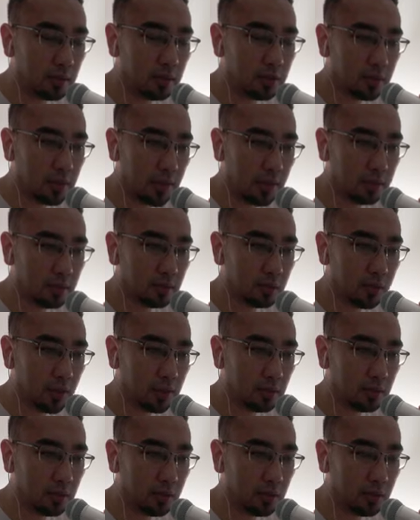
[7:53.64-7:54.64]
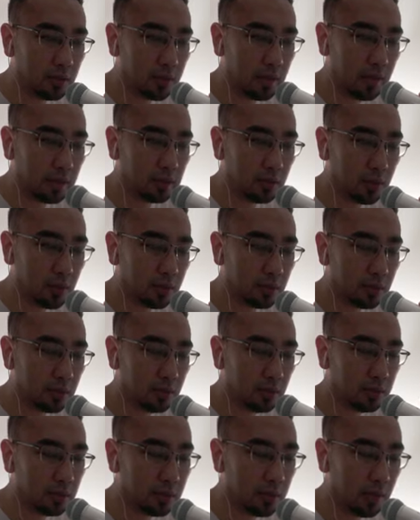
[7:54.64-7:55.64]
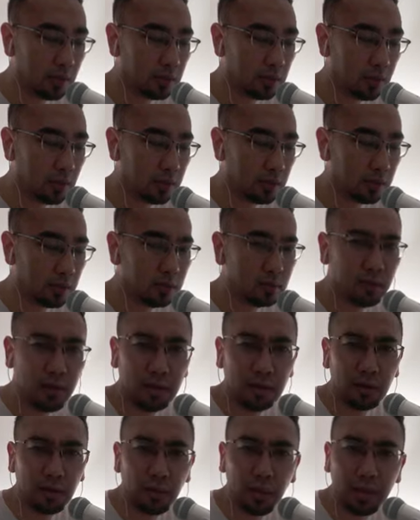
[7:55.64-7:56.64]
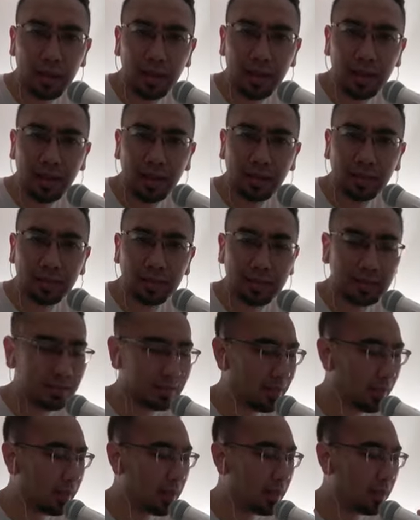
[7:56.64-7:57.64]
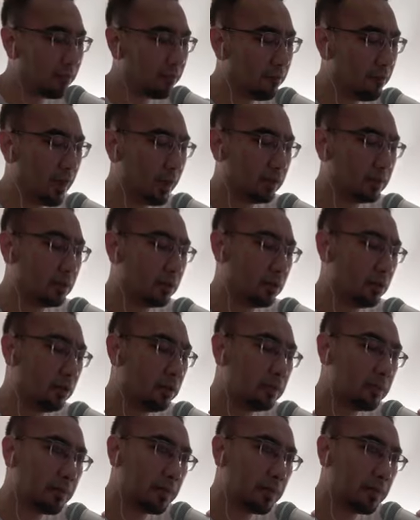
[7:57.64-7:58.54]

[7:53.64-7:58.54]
Test 1 2, test 1 2, test 1 2. I don't know whether that is taking effect or not.